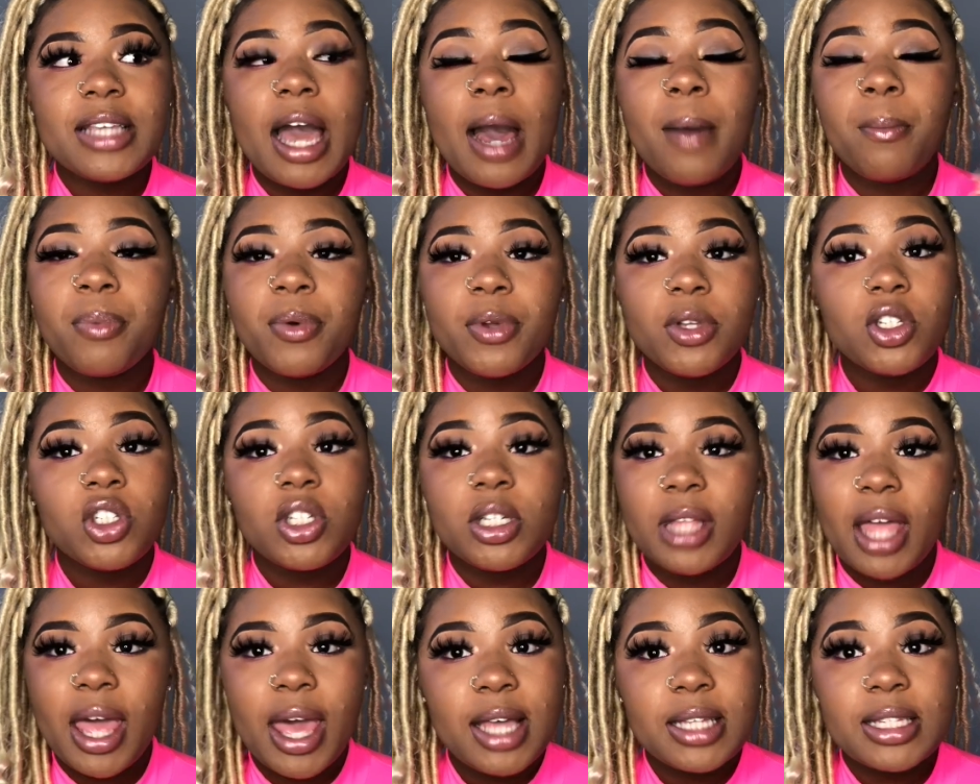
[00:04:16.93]
I'm pretty sure
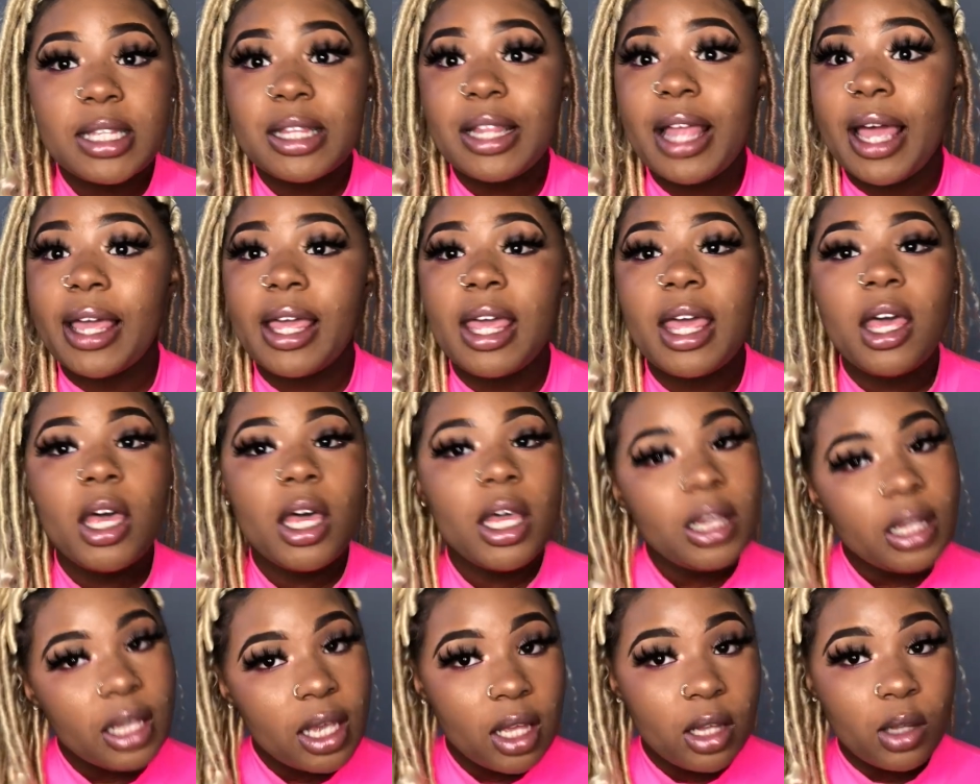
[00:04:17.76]
that has like
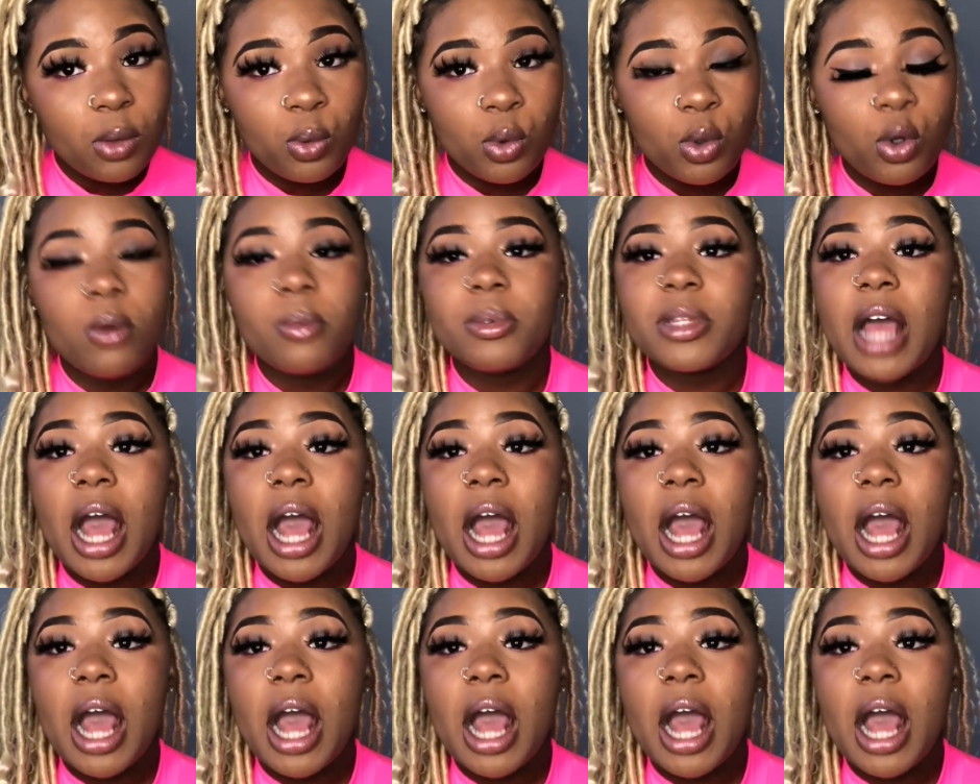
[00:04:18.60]
hella rooms.